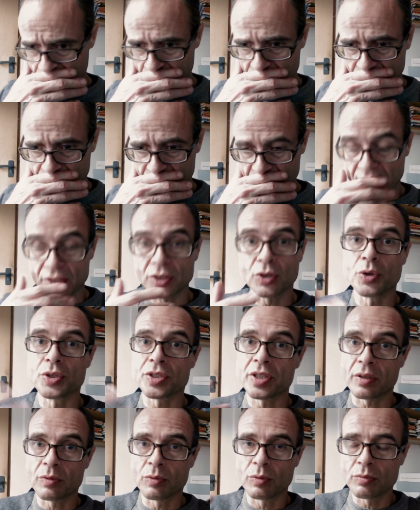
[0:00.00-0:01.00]
and of course,
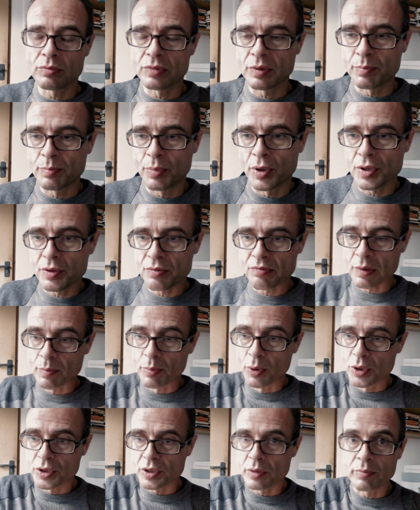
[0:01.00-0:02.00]
they'd rep-
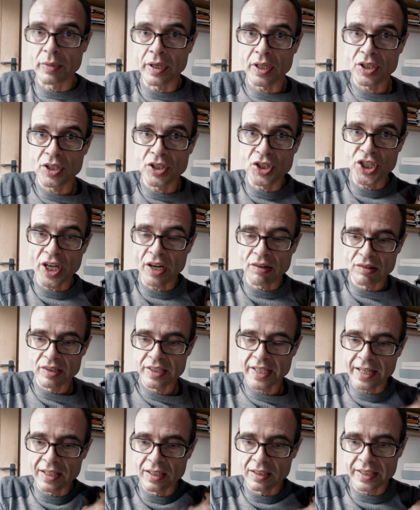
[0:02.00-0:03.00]
reported me to the General
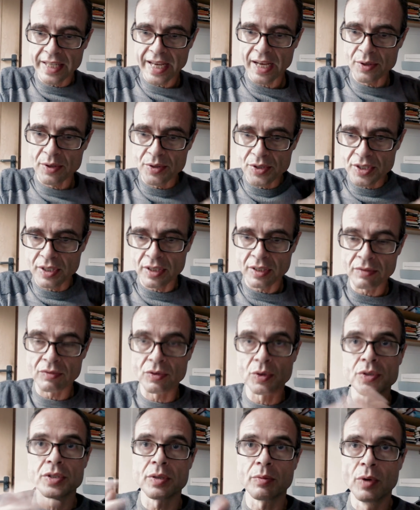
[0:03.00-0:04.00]
Dental Council. Of
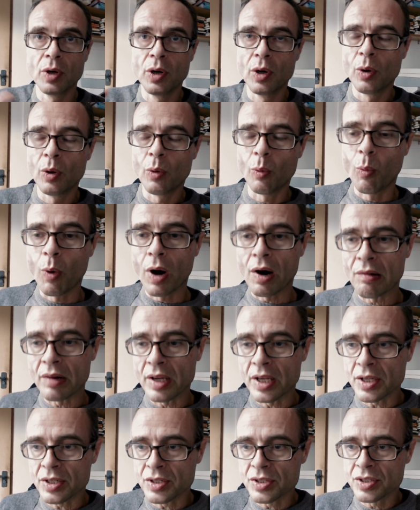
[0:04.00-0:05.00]
course, the worry
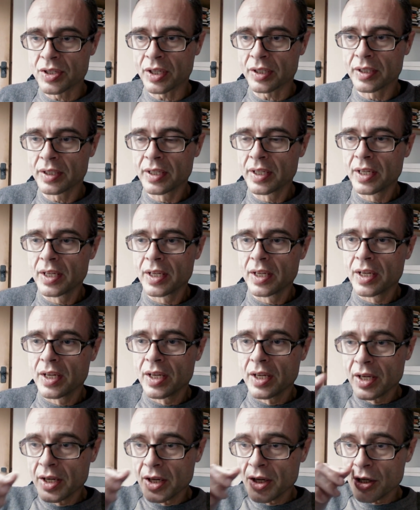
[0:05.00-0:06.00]
is that
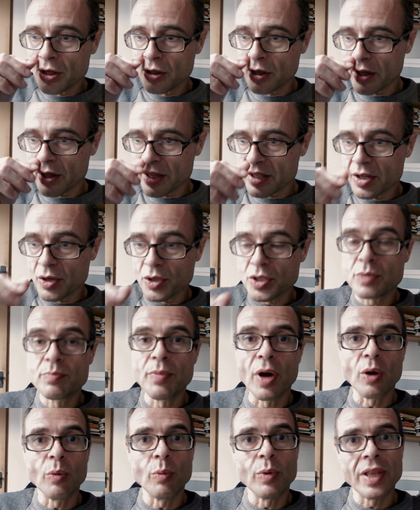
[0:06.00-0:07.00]
you know there's no
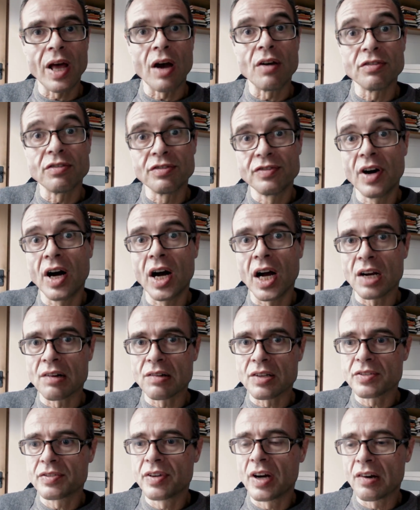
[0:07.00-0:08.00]
smoke without fire
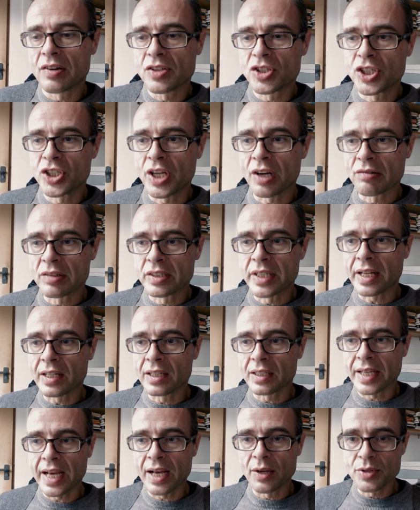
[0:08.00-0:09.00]
as far as the General
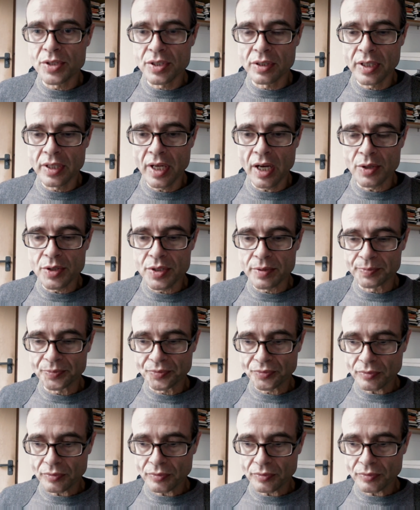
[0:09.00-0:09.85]
Dental Council goes.